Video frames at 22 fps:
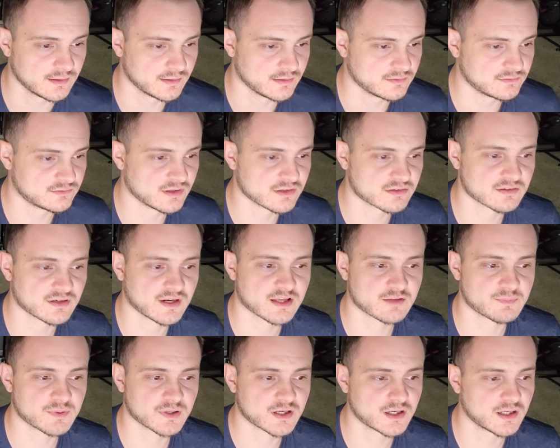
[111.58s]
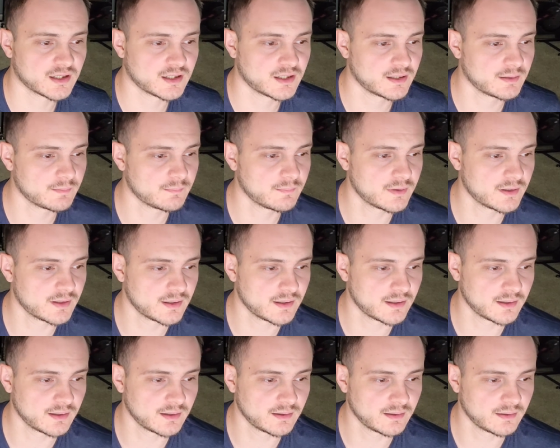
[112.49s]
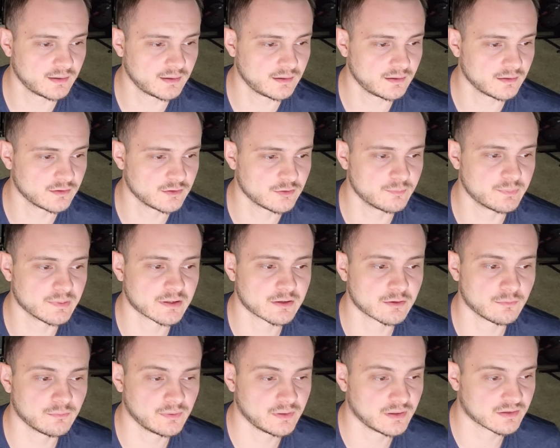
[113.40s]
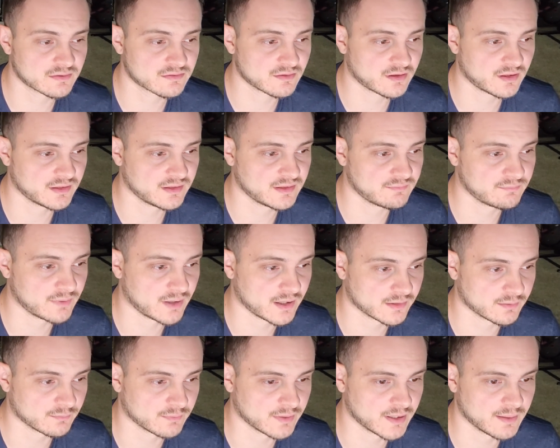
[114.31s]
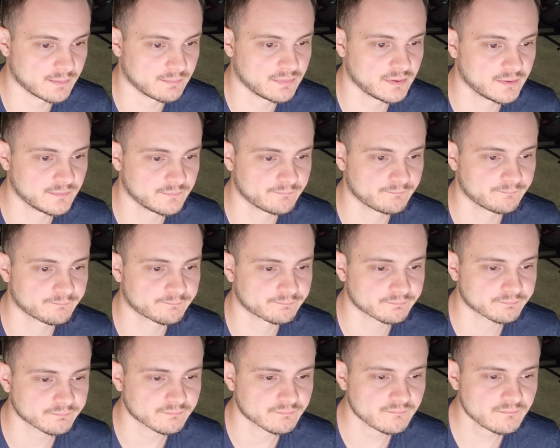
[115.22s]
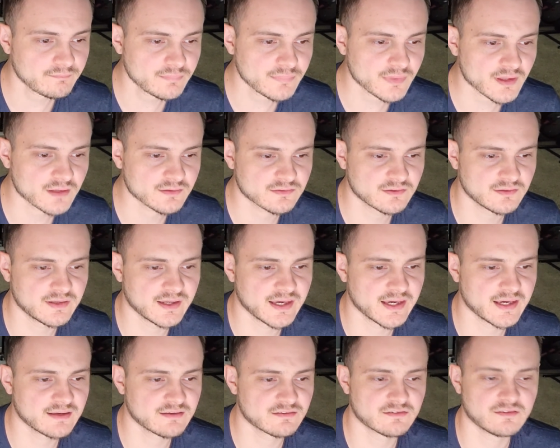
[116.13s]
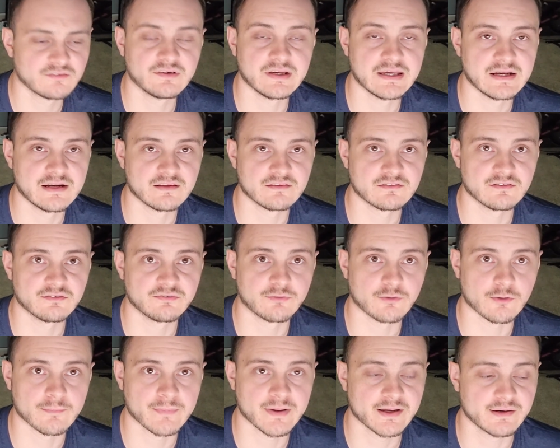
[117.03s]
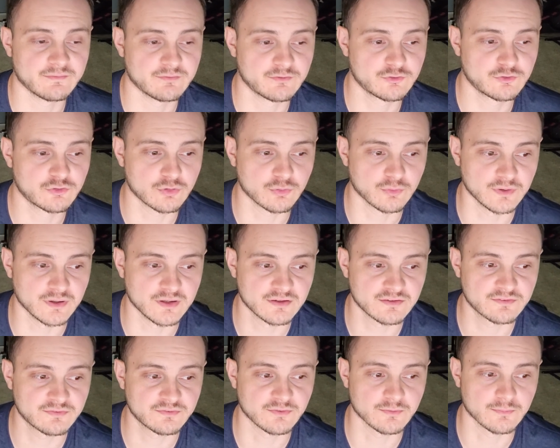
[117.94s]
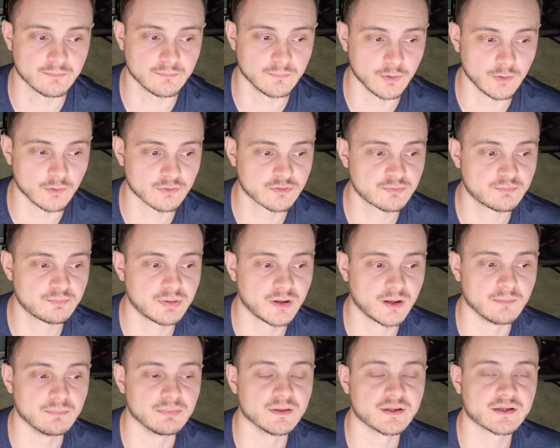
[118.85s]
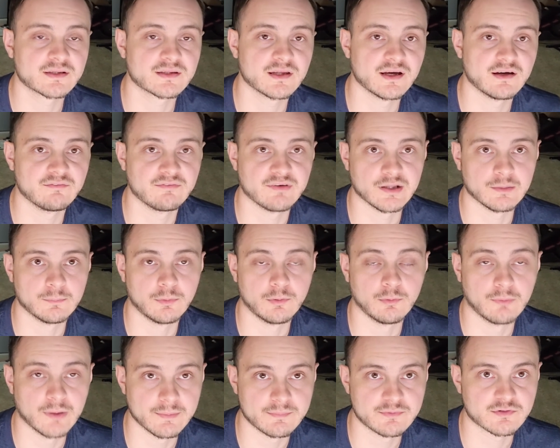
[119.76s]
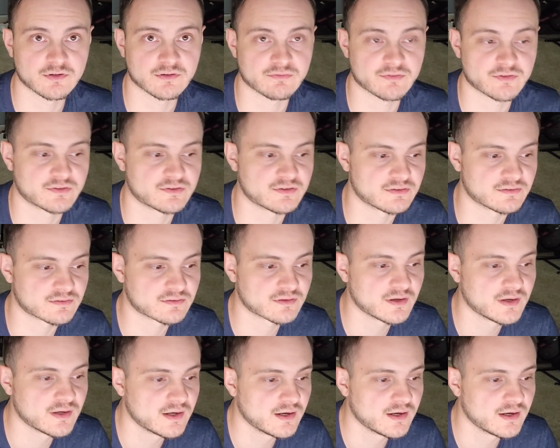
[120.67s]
JSON has become ubiquitous on the web. Today it is the format of choice for most public available web services.